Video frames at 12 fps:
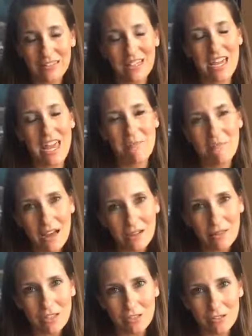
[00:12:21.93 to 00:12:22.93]
It came back
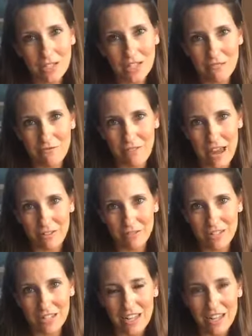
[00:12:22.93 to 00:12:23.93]
with gluten
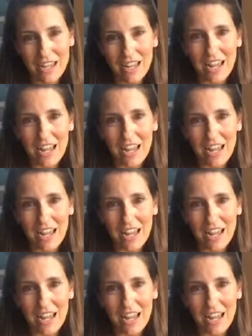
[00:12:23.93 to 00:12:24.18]
found.